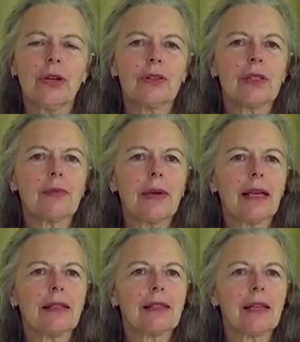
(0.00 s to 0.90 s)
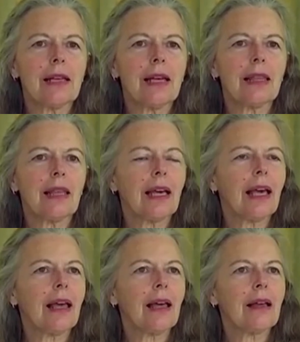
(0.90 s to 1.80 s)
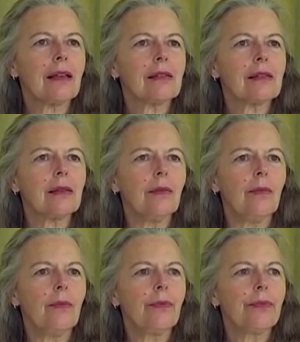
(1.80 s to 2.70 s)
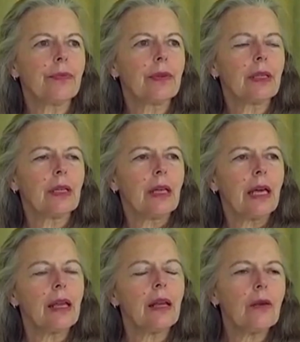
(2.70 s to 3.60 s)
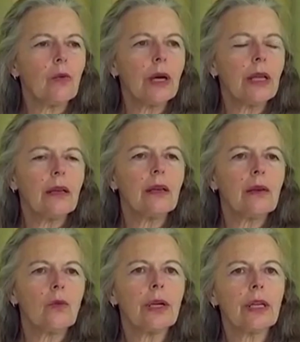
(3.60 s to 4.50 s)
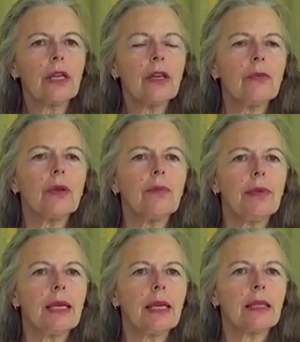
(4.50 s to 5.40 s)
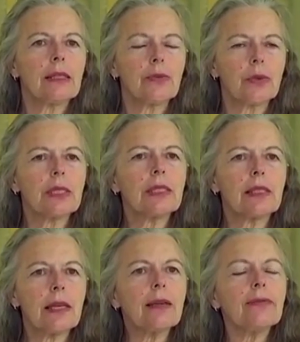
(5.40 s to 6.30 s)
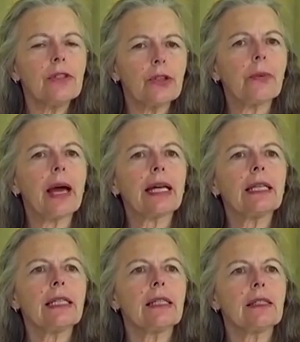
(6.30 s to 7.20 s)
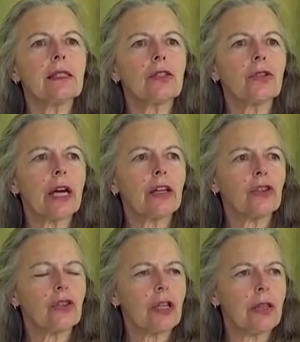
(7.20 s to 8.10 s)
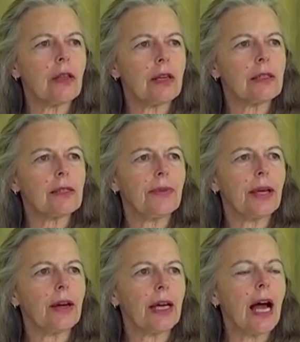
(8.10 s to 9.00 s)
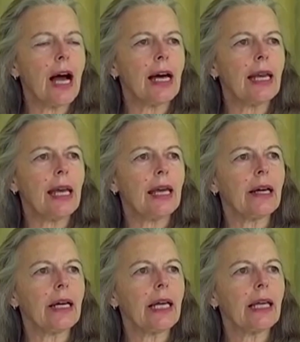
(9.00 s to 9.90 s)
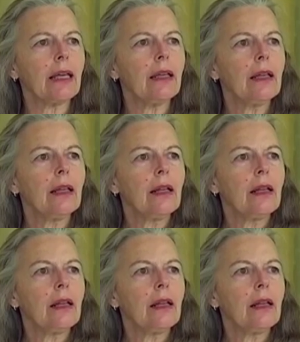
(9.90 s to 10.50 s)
pure space and nothing else. And when human beings receive direct instruction that is very unerring,